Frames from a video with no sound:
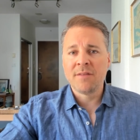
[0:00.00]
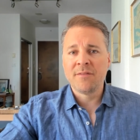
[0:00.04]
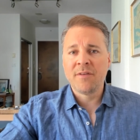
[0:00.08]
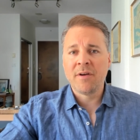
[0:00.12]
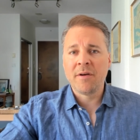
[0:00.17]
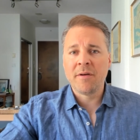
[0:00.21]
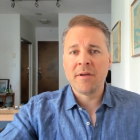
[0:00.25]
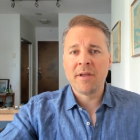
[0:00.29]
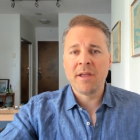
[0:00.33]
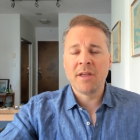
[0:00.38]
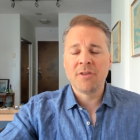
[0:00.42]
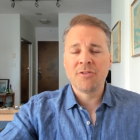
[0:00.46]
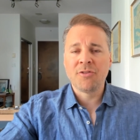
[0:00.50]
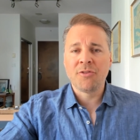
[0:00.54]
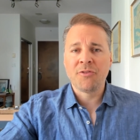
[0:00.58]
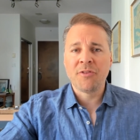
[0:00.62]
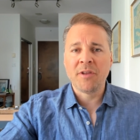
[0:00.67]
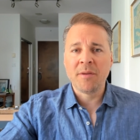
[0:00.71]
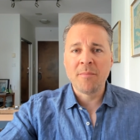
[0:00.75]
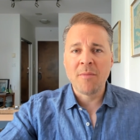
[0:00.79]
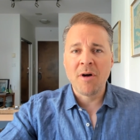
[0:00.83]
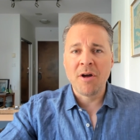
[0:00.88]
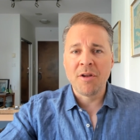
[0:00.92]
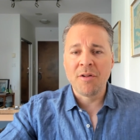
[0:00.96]
very
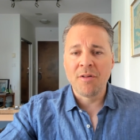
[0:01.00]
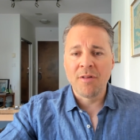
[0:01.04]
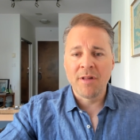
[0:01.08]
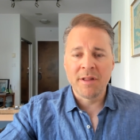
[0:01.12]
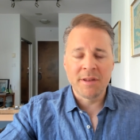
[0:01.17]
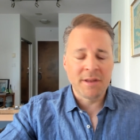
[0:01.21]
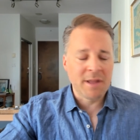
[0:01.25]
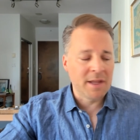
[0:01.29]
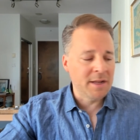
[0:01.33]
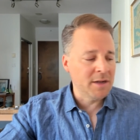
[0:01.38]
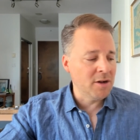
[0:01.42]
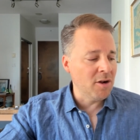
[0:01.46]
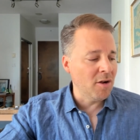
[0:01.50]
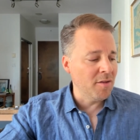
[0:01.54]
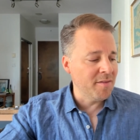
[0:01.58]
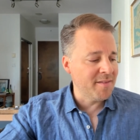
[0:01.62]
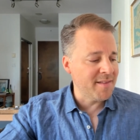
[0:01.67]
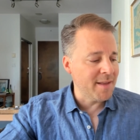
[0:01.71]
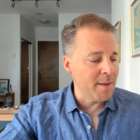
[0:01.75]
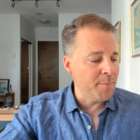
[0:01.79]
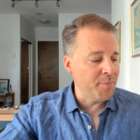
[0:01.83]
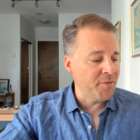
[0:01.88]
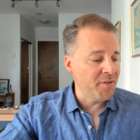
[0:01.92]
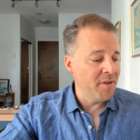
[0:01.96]
interesting model and, and
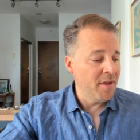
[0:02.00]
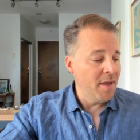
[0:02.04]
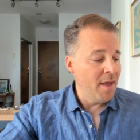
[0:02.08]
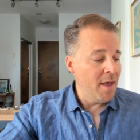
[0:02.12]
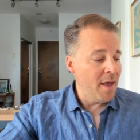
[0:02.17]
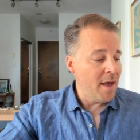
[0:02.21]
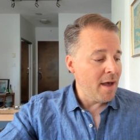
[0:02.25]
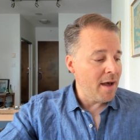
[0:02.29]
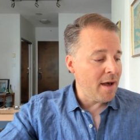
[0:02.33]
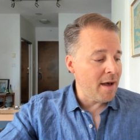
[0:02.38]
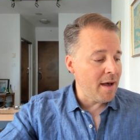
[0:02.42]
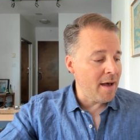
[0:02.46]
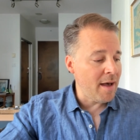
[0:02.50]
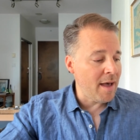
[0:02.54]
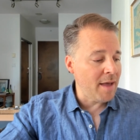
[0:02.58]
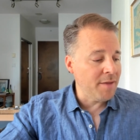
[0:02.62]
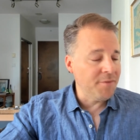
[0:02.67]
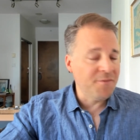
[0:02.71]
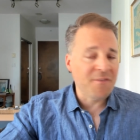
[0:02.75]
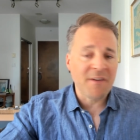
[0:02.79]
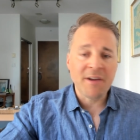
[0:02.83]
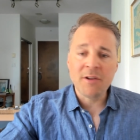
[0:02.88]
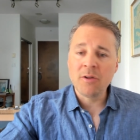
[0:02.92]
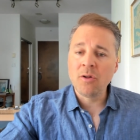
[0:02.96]
concept. Uh,
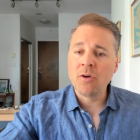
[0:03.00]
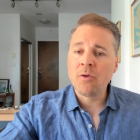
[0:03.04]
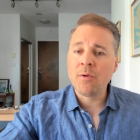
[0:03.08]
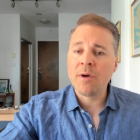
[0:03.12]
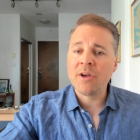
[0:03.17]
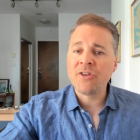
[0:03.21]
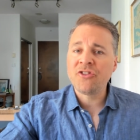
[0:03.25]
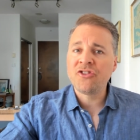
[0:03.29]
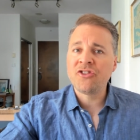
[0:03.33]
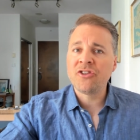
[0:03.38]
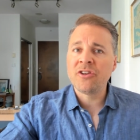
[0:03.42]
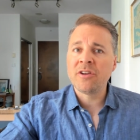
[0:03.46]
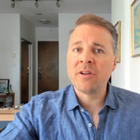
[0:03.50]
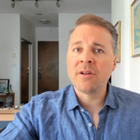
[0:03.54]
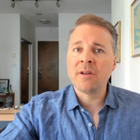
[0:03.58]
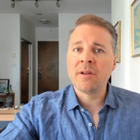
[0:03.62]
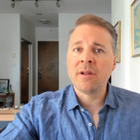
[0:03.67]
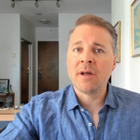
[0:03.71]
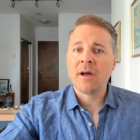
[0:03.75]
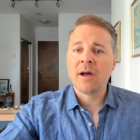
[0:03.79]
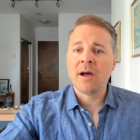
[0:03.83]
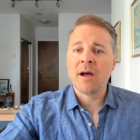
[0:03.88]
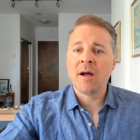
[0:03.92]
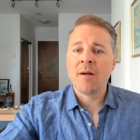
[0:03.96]
and final
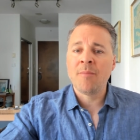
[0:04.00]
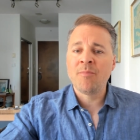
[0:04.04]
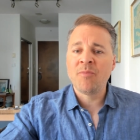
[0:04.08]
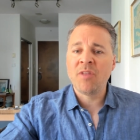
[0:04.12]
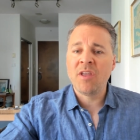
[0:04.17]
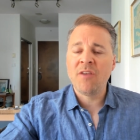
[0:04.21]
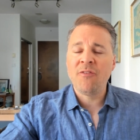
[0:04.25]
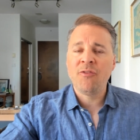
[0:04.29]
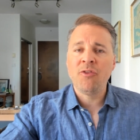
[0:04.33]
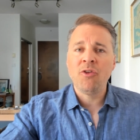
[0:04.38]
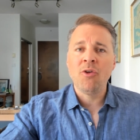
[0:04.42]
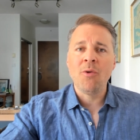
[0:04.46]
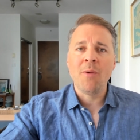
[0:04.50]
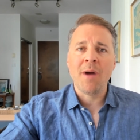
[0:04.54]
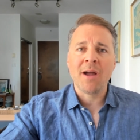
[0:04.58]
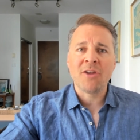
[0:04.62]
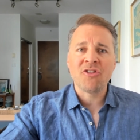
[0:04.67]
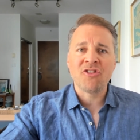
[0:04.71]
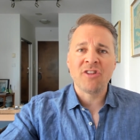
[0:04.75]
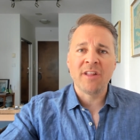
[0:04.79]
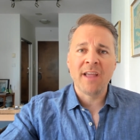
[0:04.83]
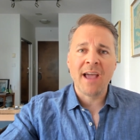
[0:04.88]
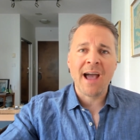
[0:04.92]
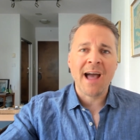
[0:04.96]
question, um, if you
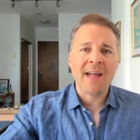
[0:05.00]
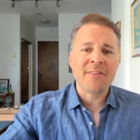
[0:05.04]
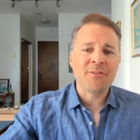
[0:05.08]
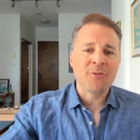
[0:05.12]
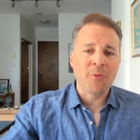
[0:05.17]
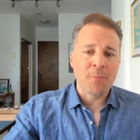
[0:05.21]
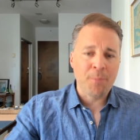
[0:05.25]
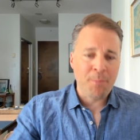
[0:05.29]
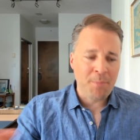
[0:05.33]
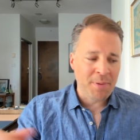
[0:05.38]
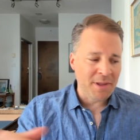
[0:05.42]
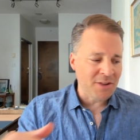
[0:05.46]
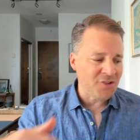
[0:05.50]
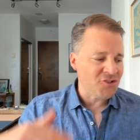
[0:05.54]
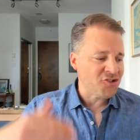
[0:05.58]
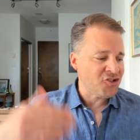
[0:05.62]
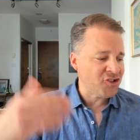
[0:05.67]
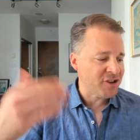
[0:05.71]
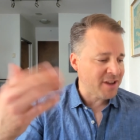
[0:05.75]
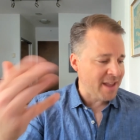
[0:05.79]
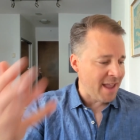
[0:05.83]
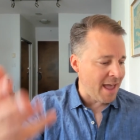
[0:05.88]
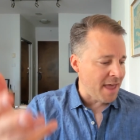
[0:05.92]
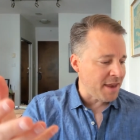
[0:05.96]
actually had to
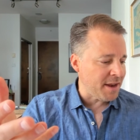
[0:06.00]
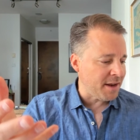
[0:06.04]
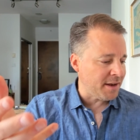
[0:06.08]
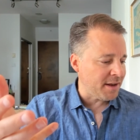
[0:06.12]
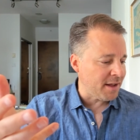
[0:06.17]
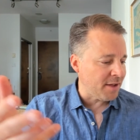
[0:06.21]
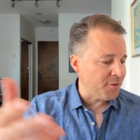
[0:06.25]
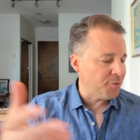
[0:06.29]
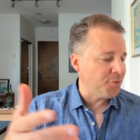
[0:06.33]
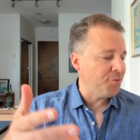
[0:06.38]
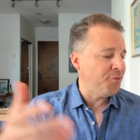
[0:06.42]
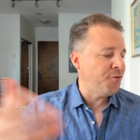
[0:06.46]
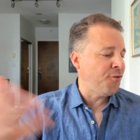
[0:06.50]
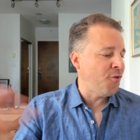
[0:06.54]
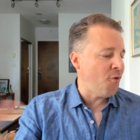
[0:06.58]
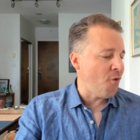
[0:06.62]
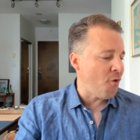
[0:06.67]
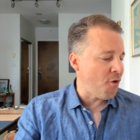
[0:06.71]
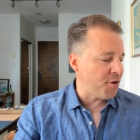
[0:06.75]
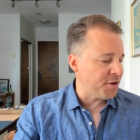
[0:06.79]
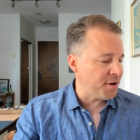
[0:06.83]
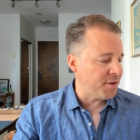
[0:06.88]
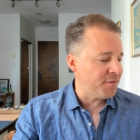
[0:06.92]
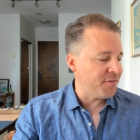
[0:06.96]
pitch Canada to
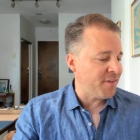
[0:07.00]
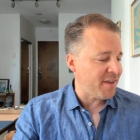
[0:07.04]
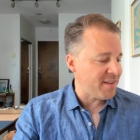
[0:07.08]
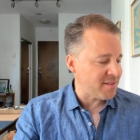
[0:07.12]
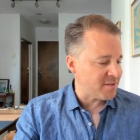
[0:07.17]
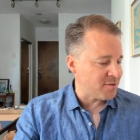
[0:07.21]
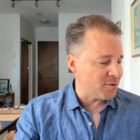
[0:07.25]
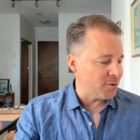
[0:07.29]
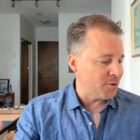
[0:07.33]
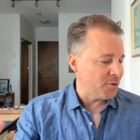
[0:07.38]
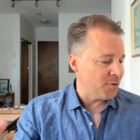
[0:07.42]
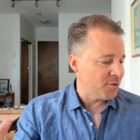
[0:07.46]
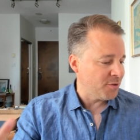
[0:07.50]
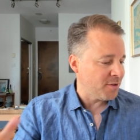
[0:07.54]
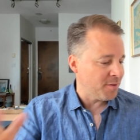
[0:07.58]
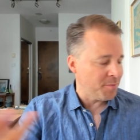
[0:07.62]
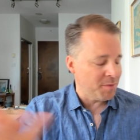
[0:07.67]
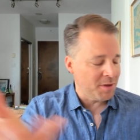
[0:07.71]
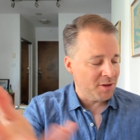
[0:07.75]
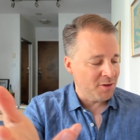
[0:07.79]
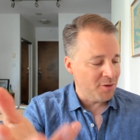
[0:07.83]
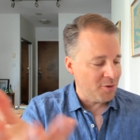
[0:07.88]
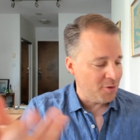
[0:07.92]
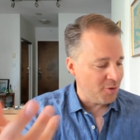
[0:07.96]
foreign investors, I
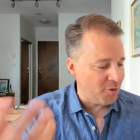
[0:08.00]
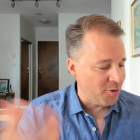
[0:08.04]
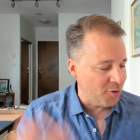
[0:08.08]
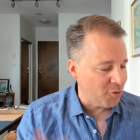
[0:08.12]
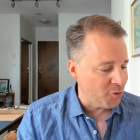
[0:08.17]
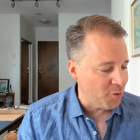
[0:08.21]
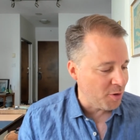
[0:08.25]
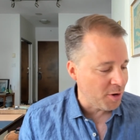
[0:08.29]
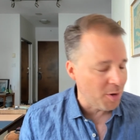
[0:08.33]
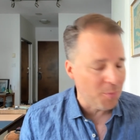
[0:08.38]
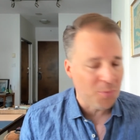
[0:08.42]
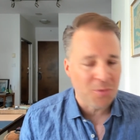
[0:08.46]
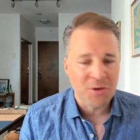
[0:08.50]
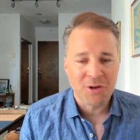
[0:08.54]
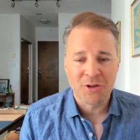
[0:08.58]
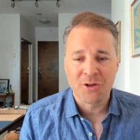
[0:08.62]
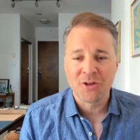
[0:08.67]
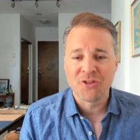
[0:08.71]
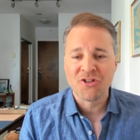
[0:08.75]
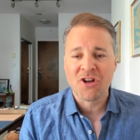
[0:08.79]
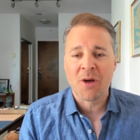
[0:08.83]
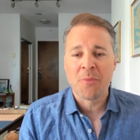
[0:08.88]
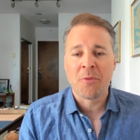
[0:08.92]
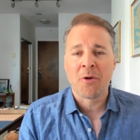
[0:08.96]
mean, you're, you're doing a pretty
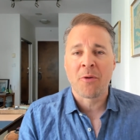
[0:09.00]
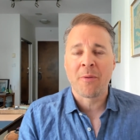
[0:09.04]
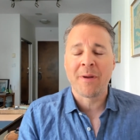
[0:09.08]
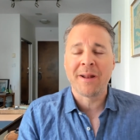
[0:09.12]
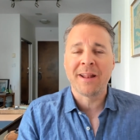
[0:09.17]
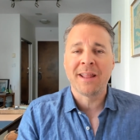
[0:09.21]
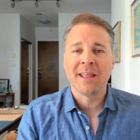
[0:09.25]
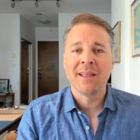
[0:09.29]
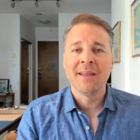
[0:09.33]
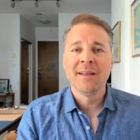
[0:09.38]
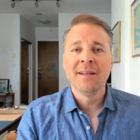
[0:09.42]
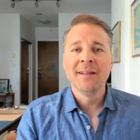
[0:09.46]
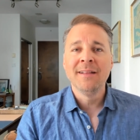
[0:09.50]
good job already,